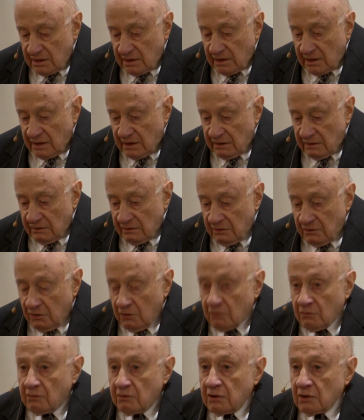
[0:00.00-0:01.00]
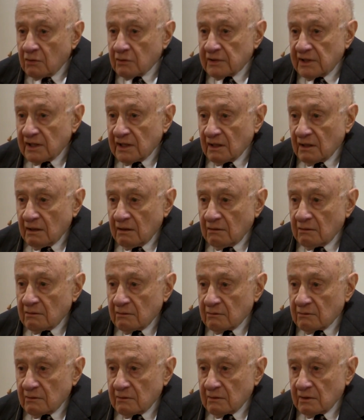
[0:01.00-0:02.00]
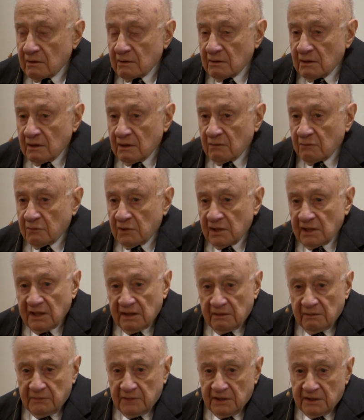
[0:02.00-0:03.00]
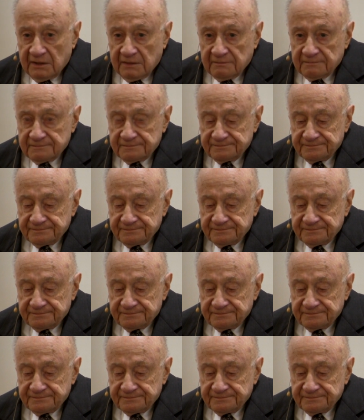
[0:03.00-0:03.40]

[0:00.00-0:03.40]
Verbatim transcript: And no hotel uh, would let him in.